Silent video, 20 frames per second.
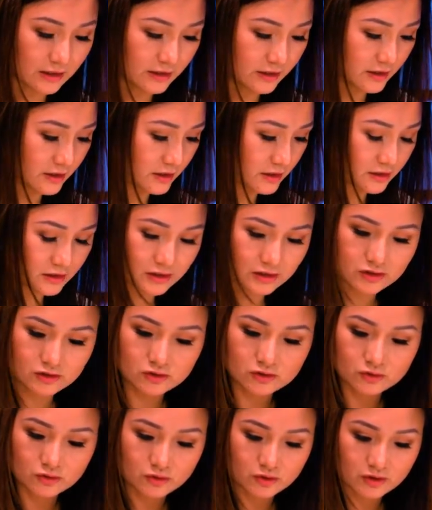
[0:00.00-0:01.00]
clear just
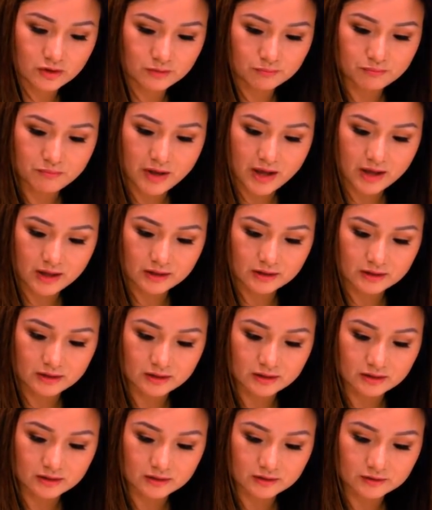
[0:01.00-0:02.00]
to embed
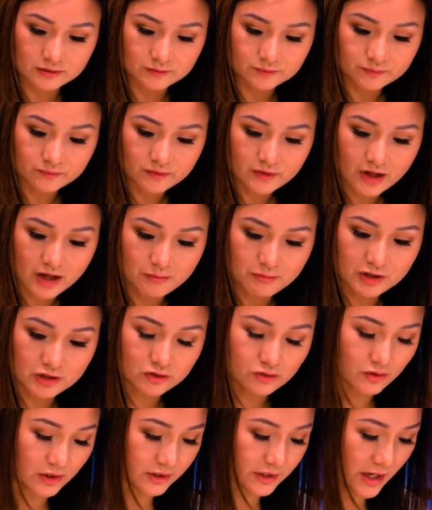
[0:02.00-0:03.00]
the, I mean
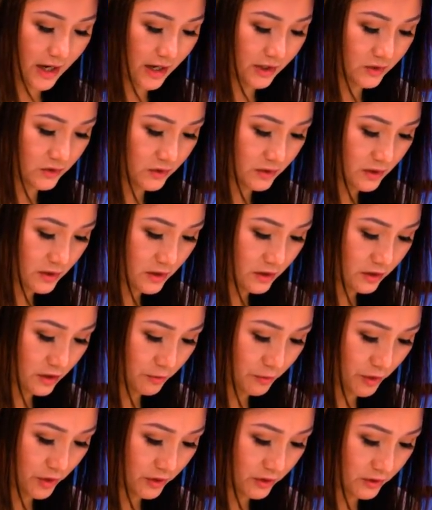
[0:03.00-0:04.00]
to attach the
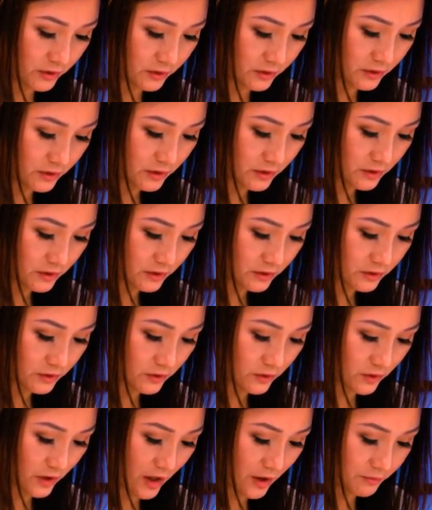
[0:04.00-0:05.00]
pearl.
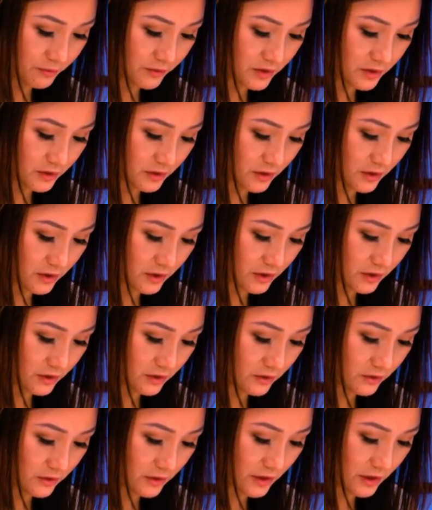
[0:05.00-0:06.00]
So I'm just gonna
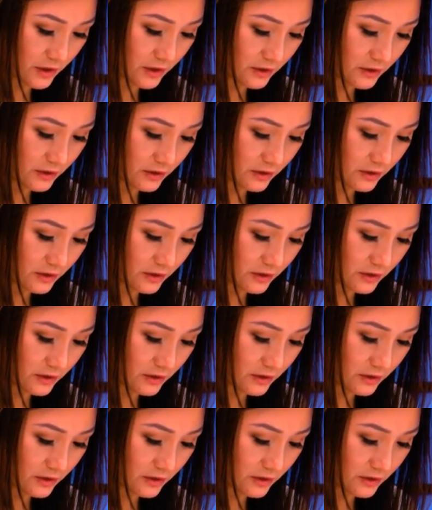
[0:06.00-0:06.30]
do that.